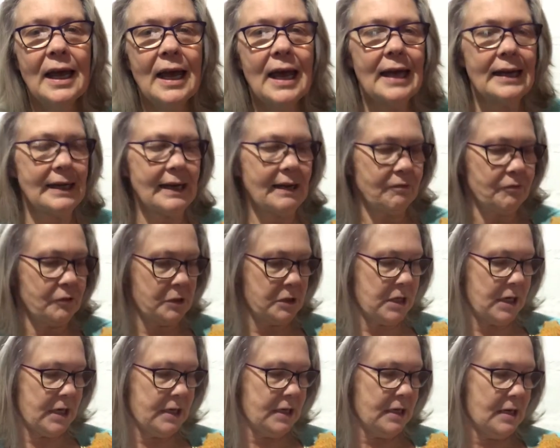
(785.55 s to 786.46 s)
And
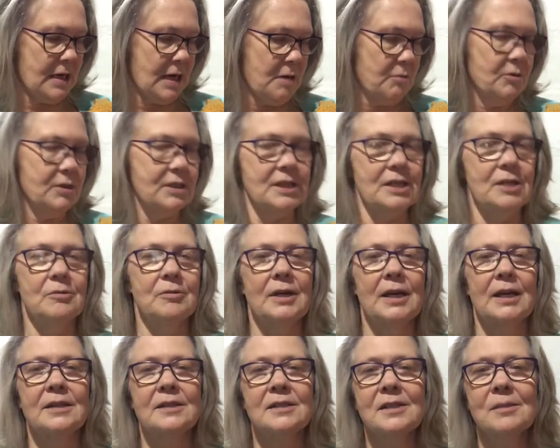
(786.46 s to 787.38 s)
Aphrodite and I will see you
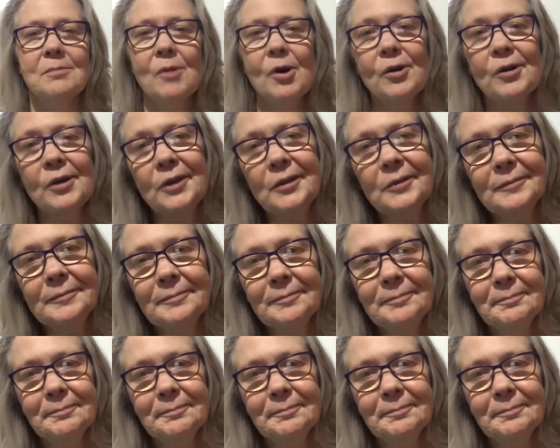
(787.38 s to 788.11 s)
again tomorrow.